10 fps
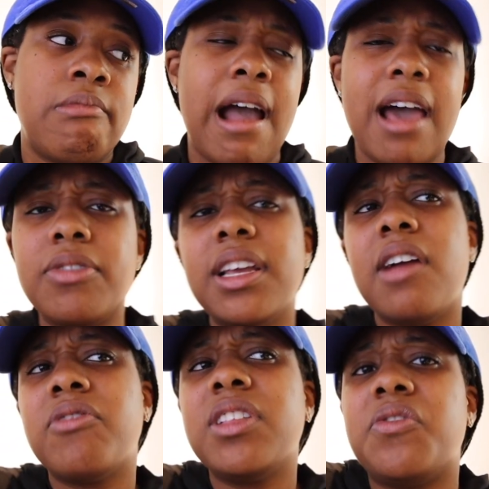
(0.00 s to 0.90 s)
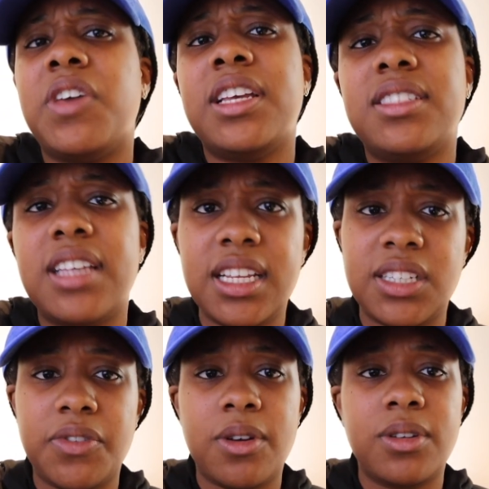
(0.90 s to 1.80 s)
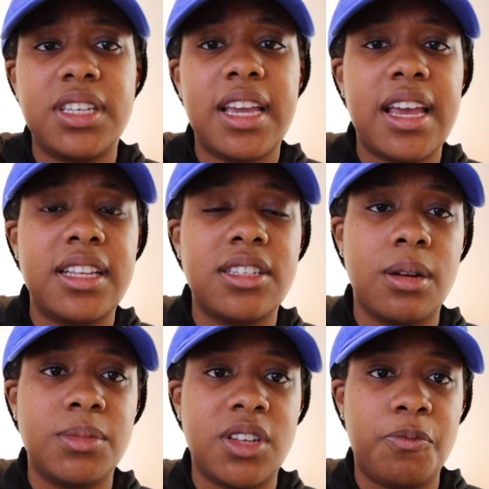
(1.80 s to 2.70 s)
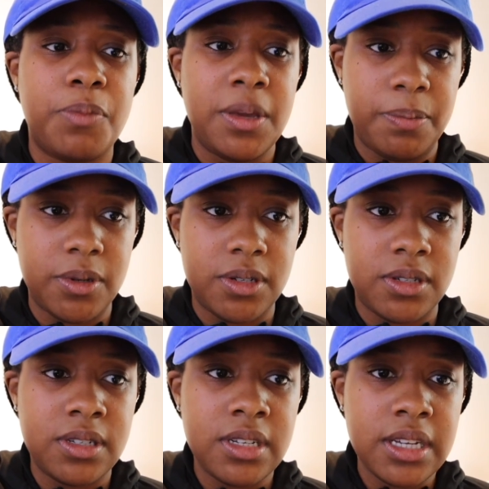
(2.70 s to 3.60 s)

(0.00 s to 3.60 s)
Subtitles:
don't think I've really faced any difficulty yet in terms of people.